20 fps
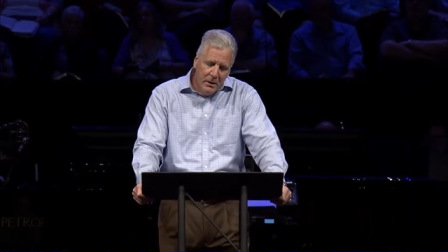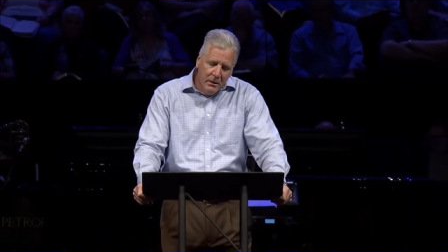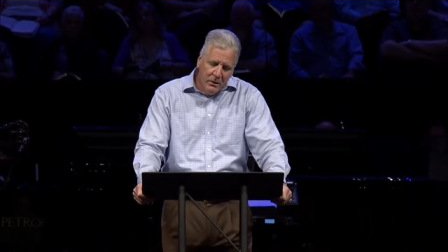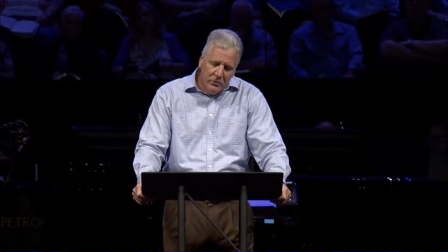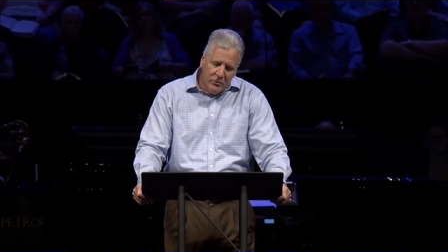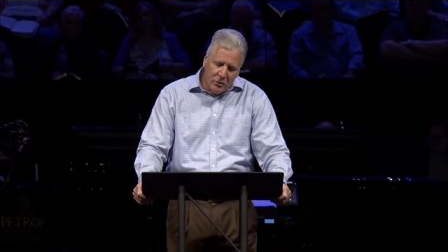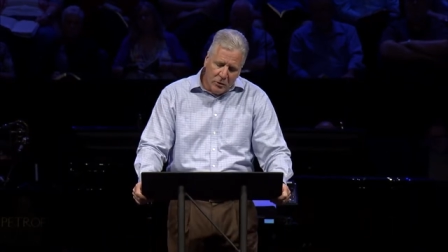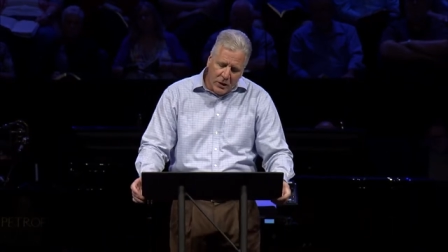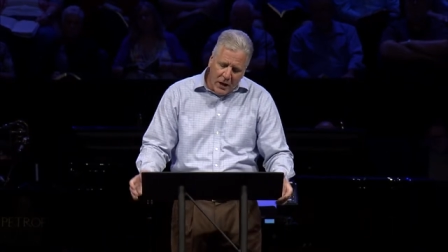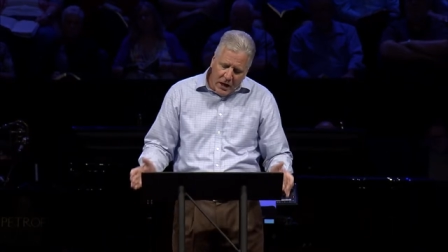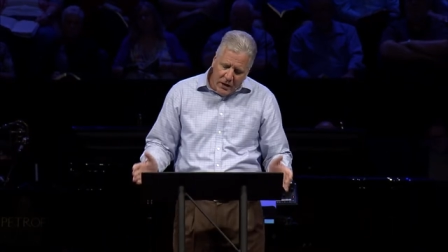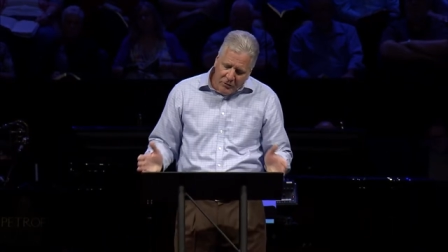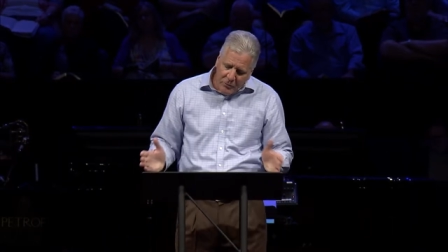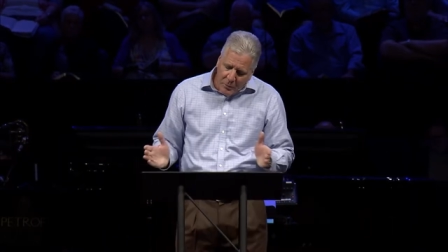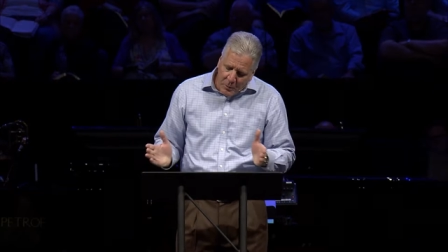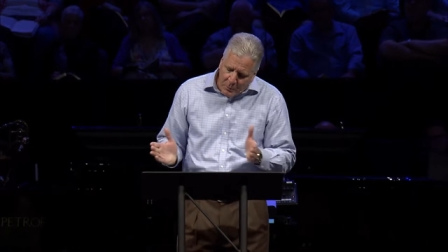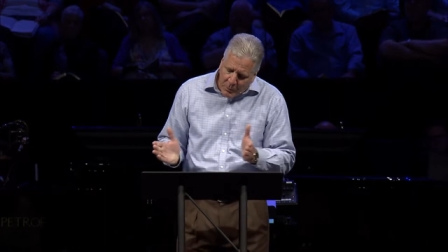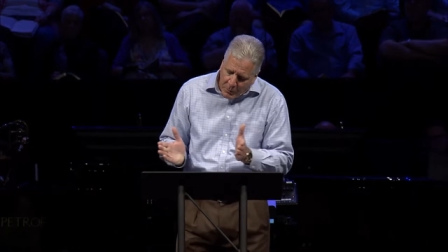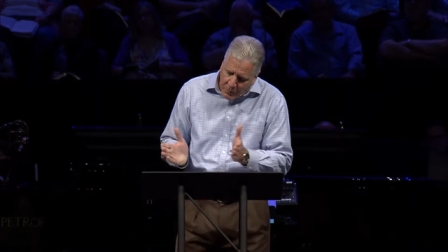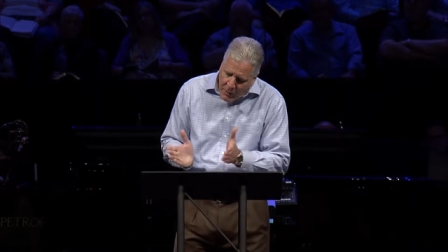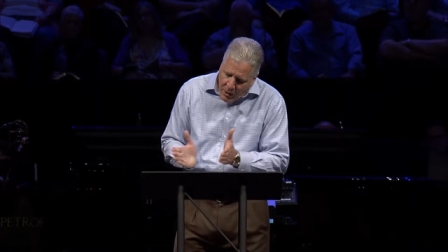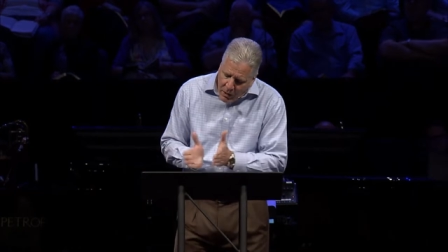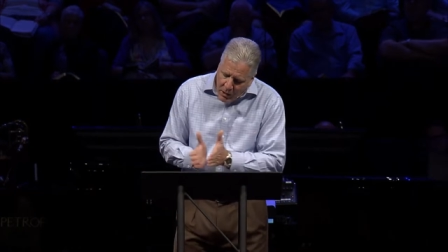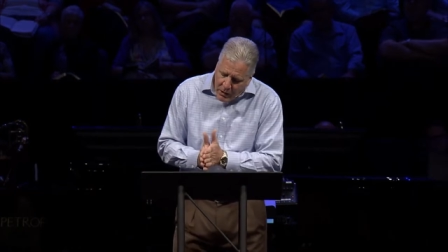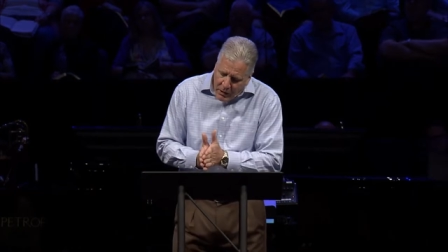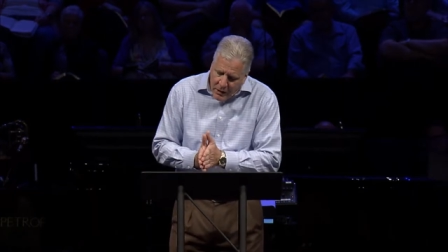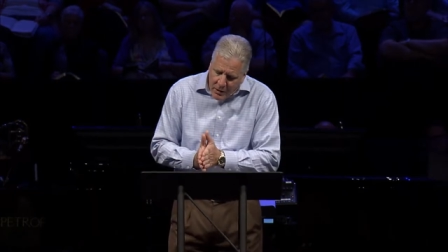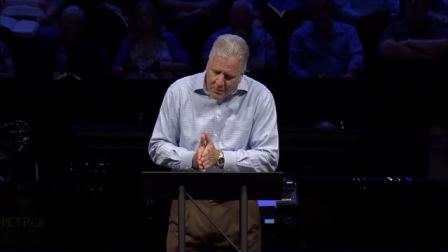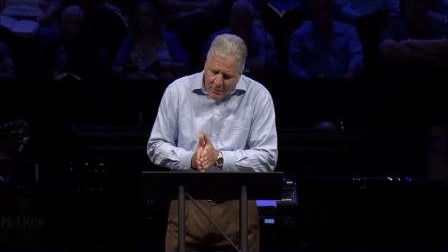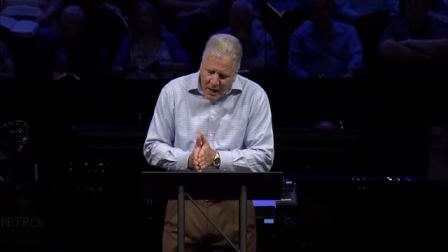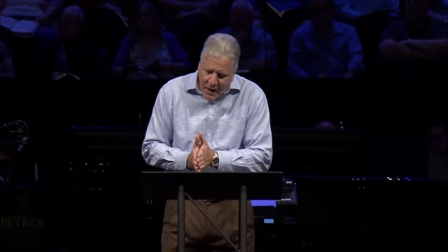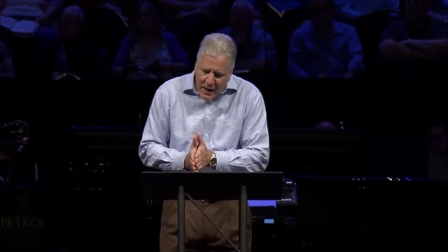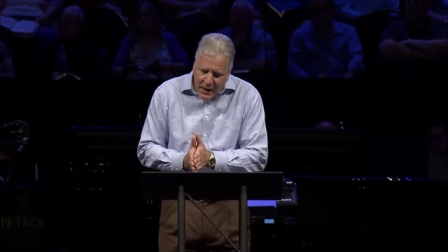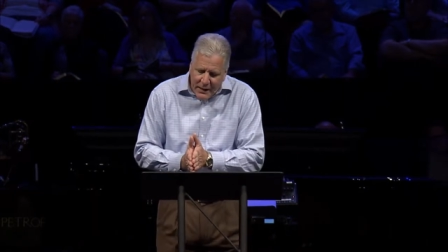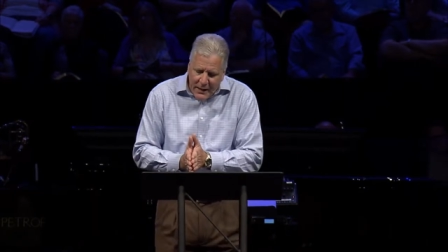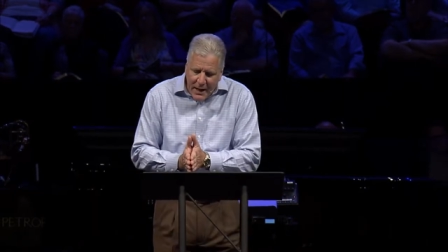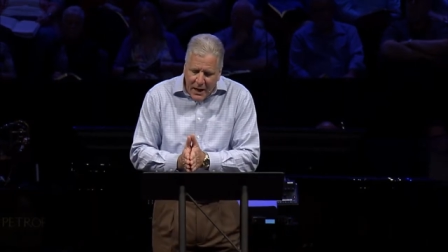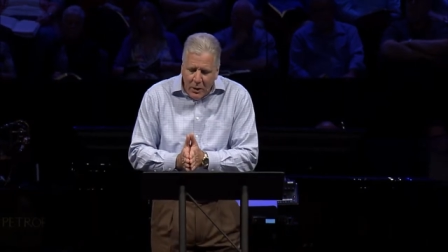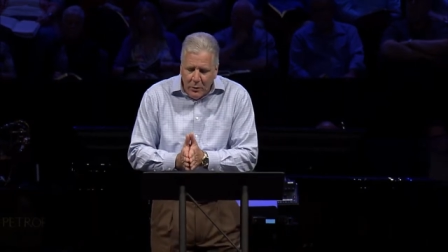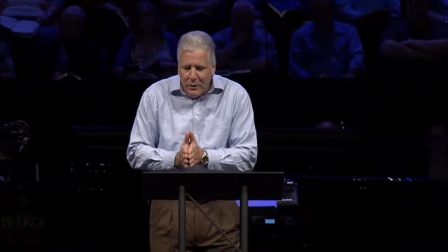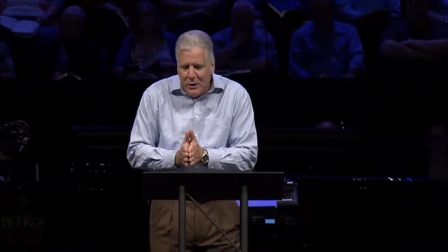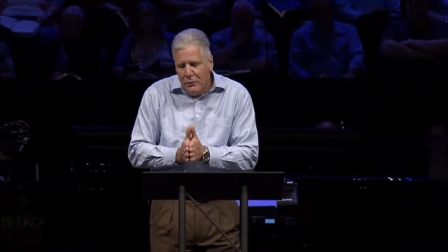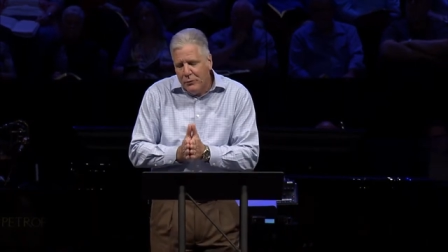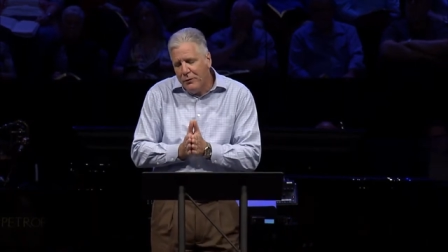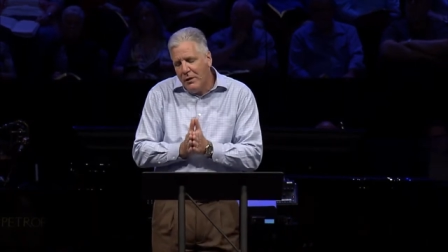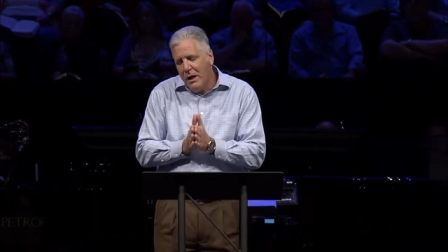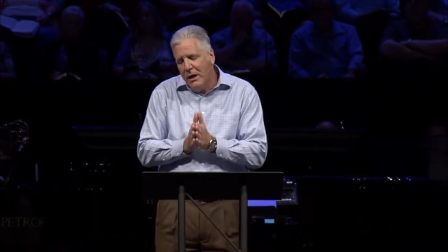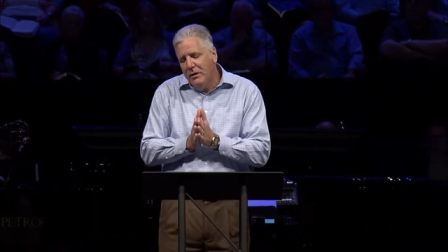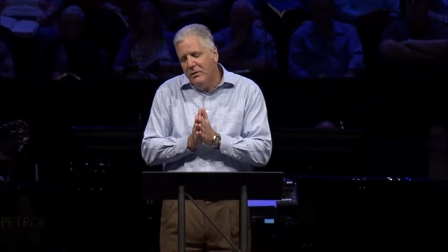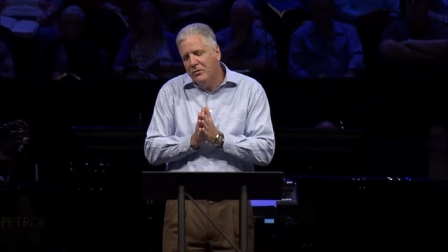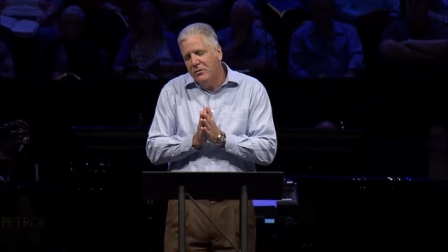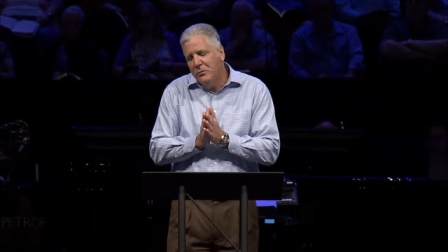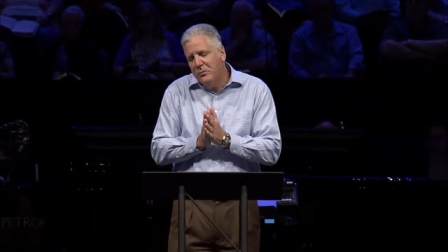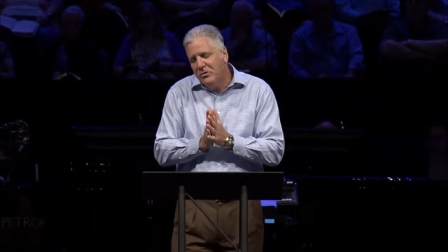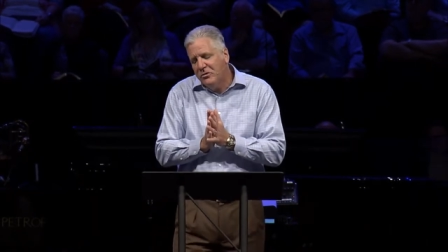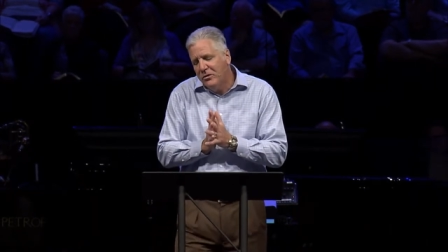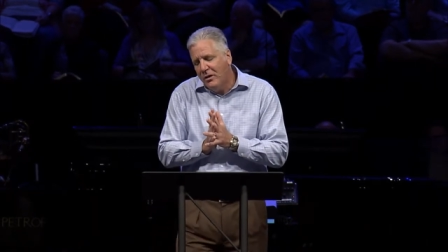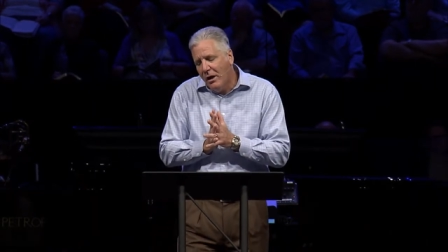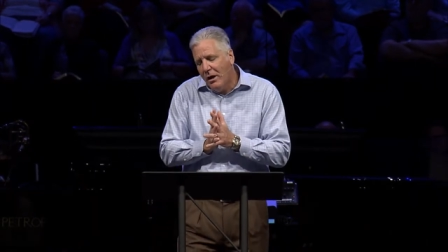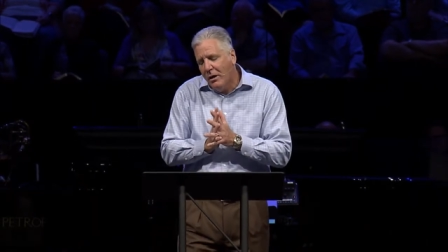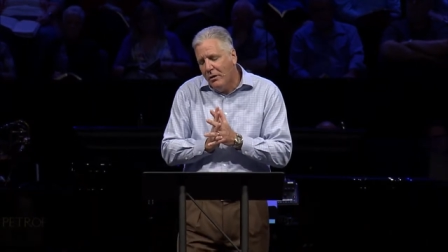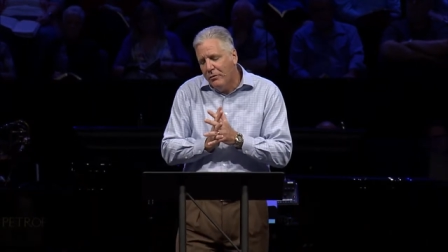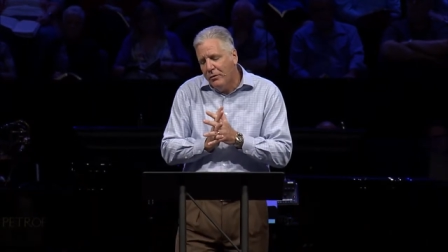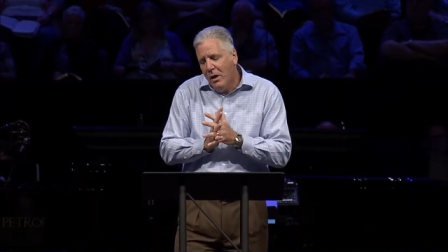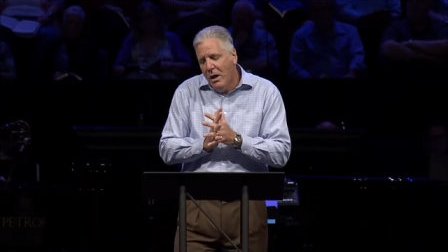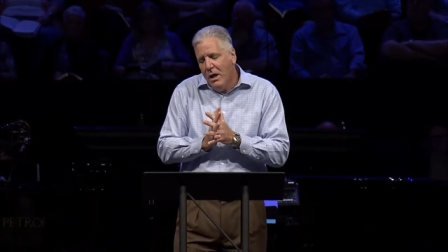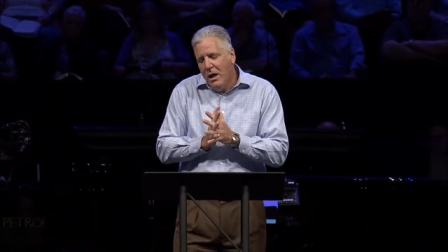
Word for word: So God's been preparing Nehemiah. Now he finds himself